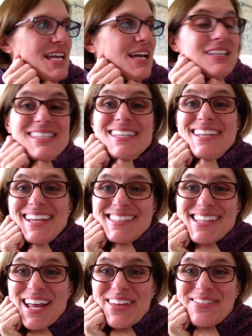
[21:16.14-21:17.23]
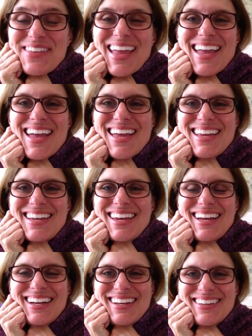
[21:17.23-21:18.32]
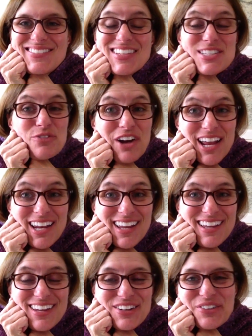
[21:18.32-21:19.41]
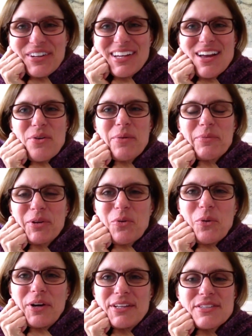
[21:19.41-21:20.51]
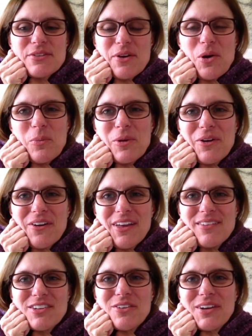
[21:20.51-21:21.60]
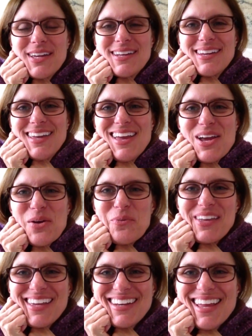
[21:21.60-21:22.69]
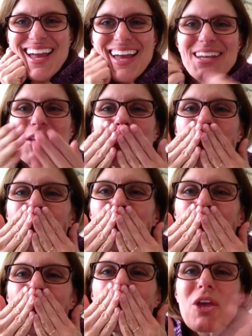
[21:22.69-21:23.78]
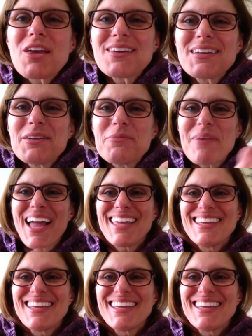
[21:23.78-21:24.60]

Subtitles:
I'll see you next time. And it's Friday here right now. I'm recording, so I hope you all have a great weekend ahead. Bye.